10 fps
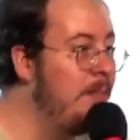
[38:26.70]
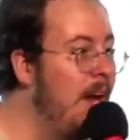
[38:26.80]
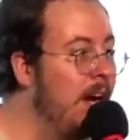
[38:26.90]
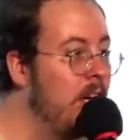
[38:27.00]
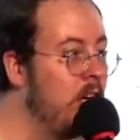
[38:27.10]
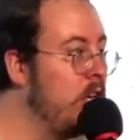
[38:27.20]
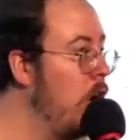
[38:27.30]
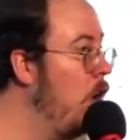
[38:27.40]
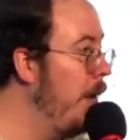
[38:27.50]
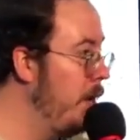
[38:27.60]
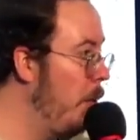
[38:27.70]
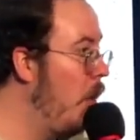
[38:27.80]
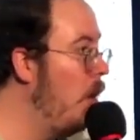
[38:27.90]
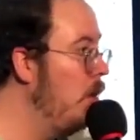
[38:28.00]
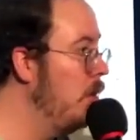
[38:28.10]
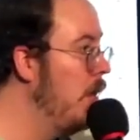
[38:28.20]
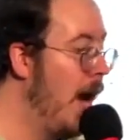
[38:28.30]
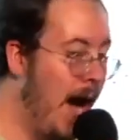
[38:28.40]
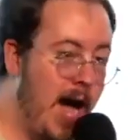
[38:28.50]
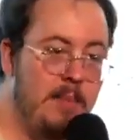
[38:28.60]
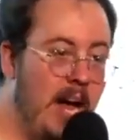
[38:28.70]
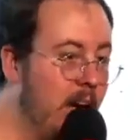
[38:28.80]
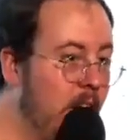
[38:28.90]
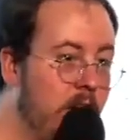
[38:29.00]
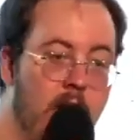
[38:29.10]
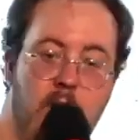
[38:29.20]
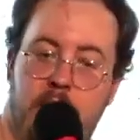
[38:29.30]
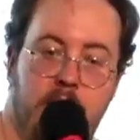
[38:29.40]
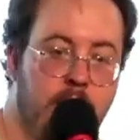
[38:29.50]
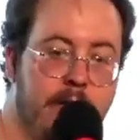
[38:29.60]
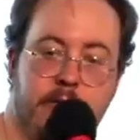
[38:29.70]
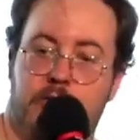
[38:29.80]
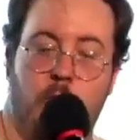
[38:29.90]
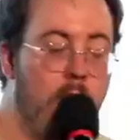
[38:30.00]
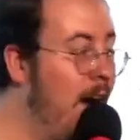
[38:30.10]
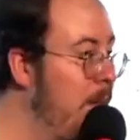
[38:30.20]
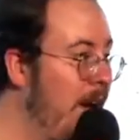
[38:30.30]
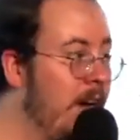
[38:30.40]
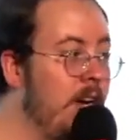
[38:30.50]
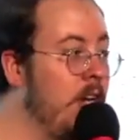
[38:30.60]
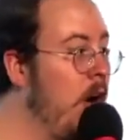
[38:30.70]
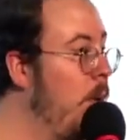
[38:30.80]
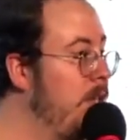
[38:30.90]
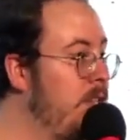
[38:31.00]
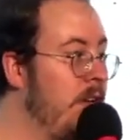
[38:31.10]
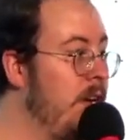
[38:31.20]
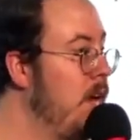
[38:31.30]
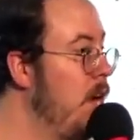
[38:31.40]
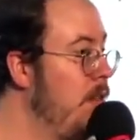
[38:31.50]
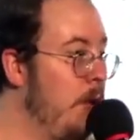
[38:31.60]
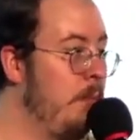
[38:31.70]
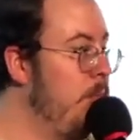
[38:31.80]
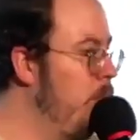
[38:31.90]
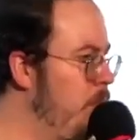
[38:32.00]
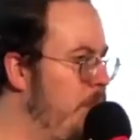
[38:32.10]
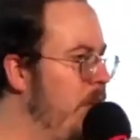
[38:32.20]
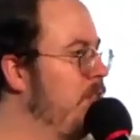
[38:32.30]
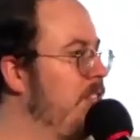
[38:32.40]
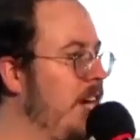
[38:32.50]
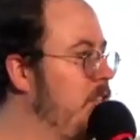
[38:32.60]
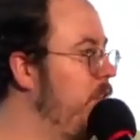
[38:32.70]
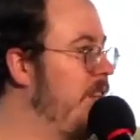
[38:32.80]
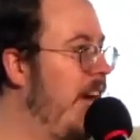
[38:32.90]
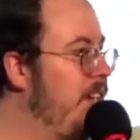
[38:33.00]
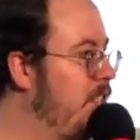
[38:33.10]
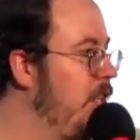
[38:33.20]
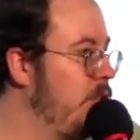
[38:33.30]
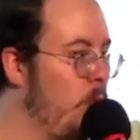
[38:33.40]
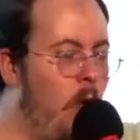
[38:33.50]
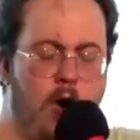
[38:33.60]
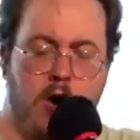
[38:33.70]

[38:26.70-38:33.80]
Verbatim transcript: not going to go in a bar. I'm not going to go in a liquor store. I'm not going to go into the, the beer section of Casey's or, or